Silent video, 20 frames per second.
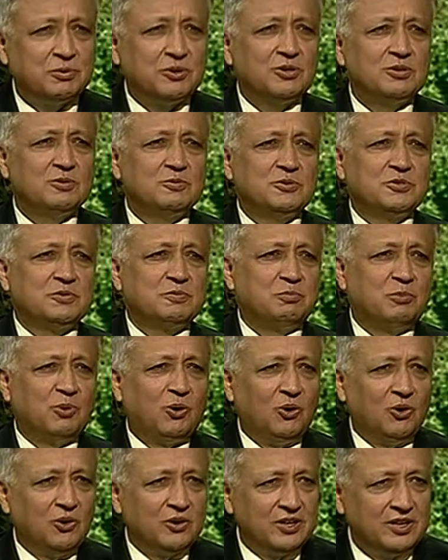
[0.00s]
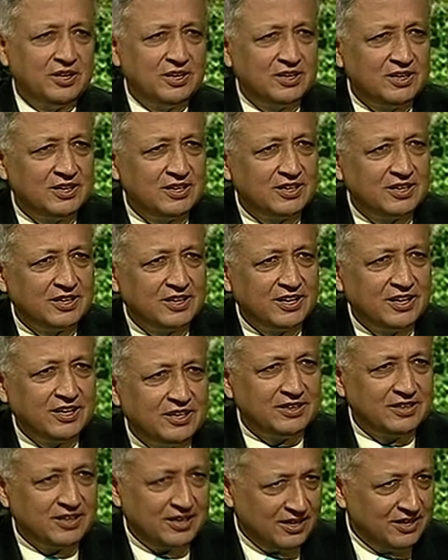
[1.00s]
Paul was born
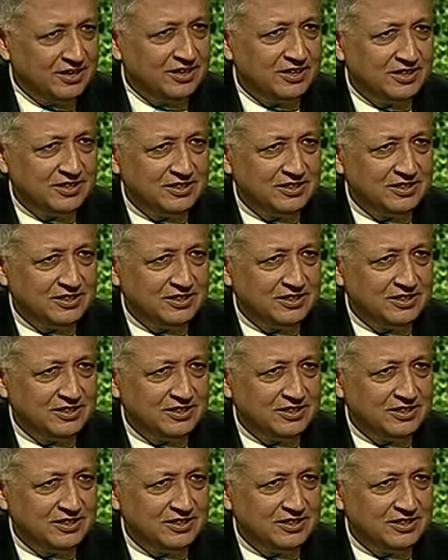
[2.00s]
in Kenya